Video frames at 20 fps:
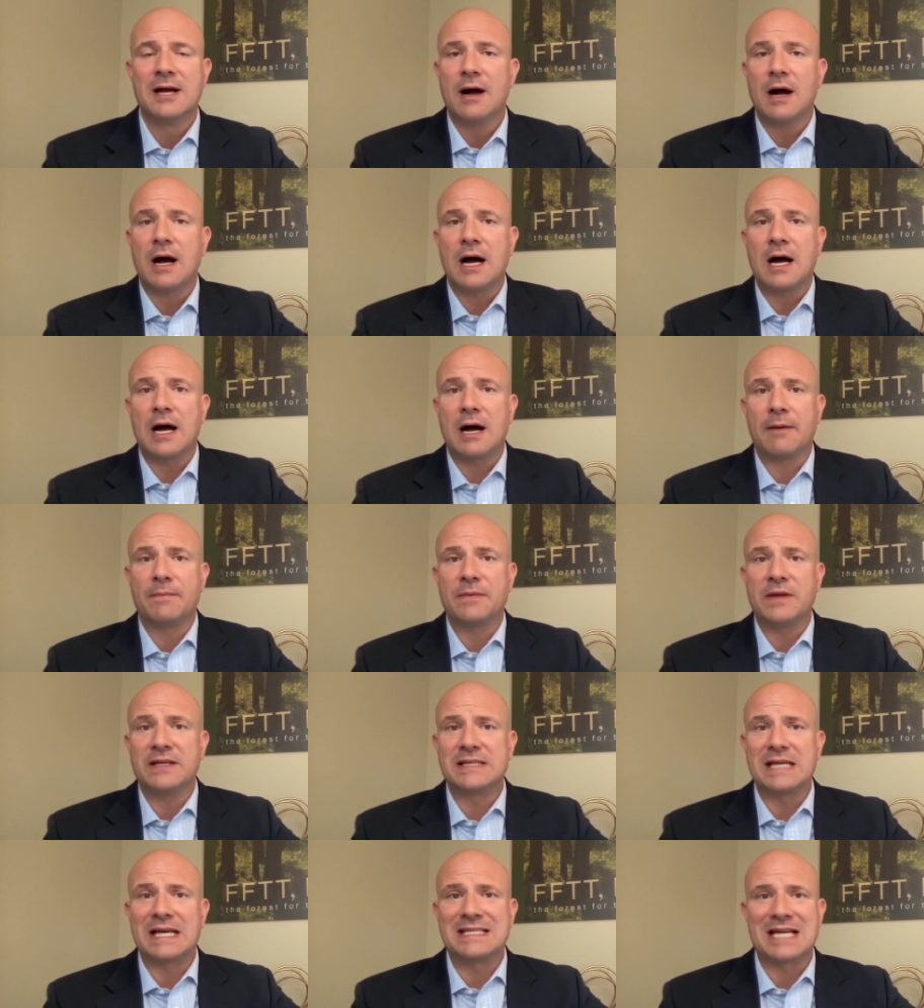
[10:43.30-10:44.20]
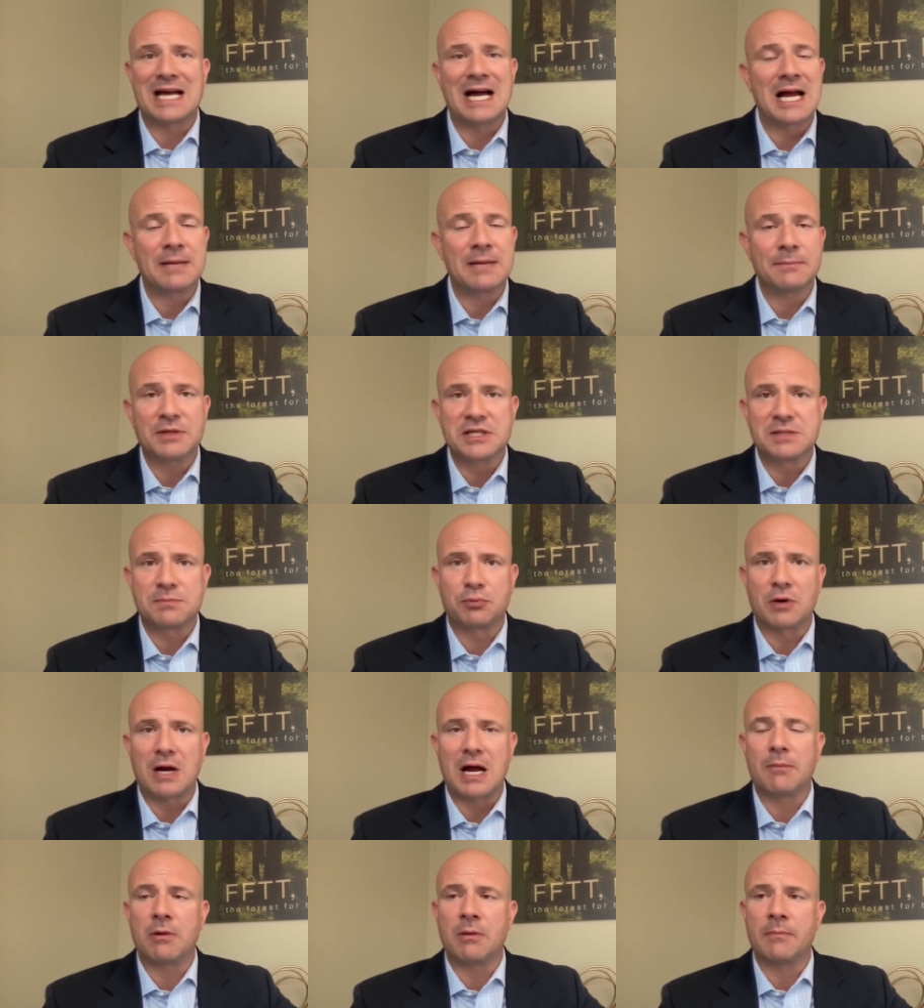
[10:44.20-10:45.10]
uh, is a timeless
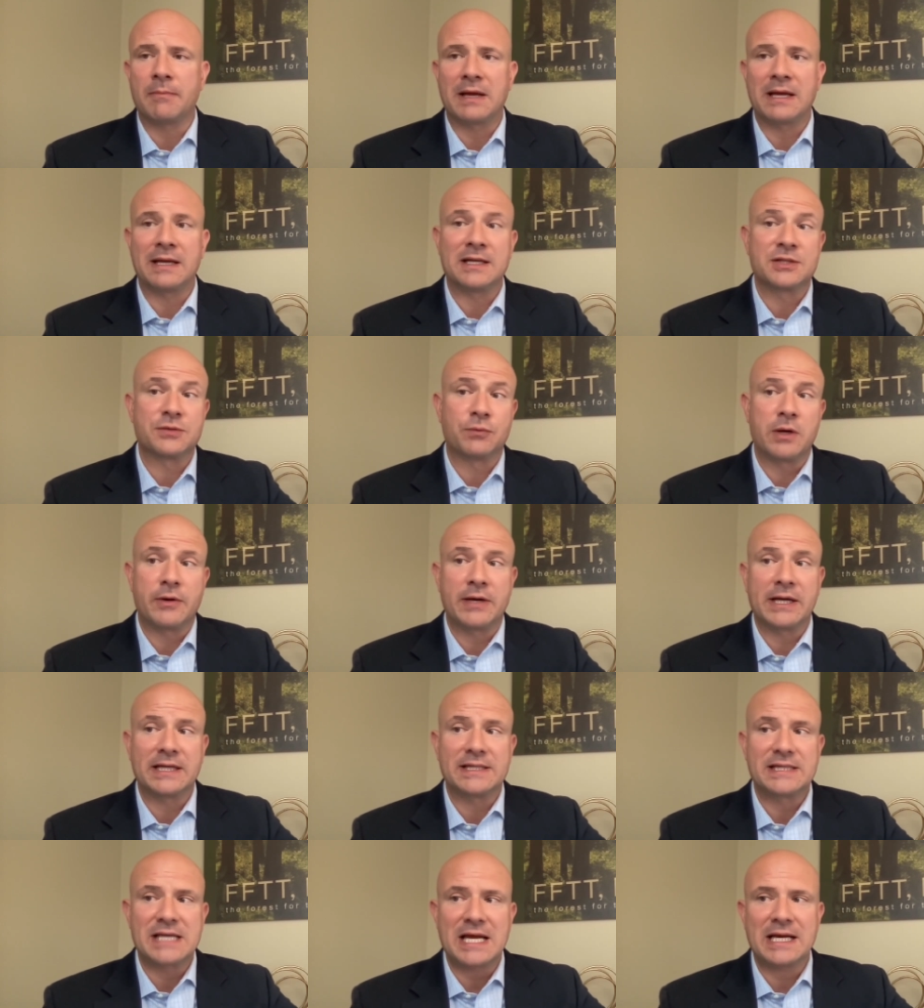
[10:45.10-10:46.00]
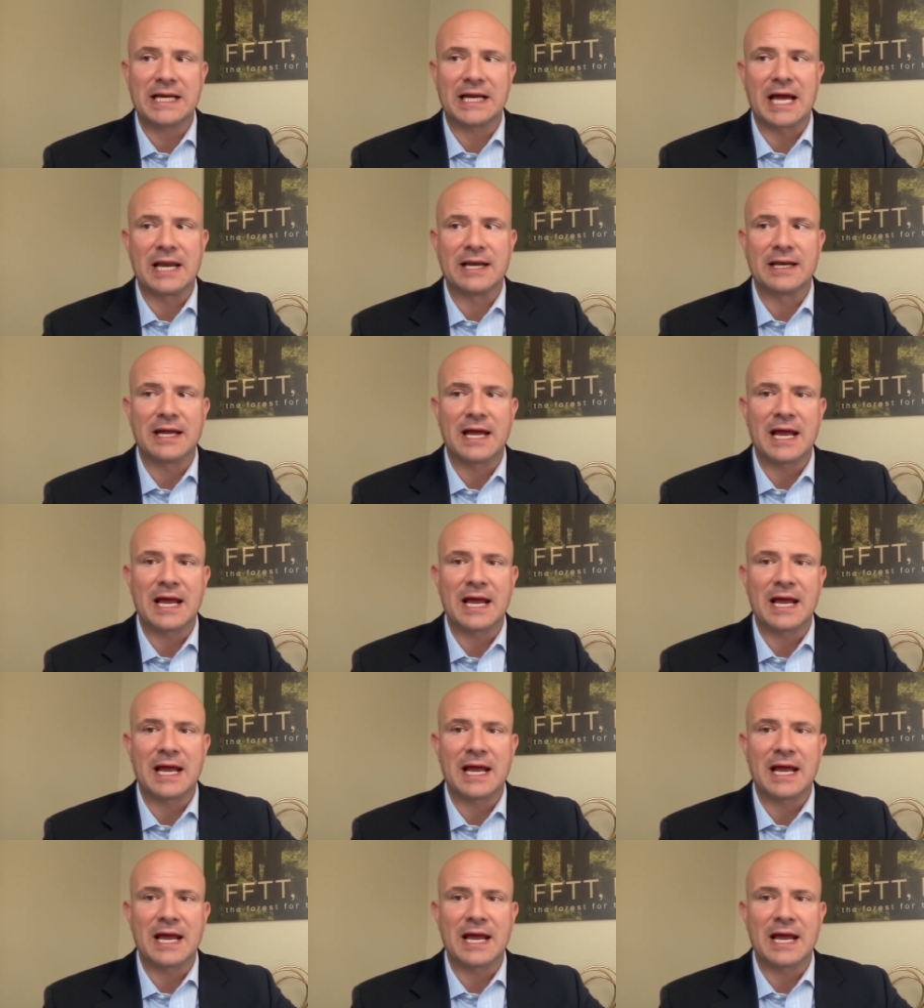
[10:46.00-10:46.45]
problem and it's rearing its head again.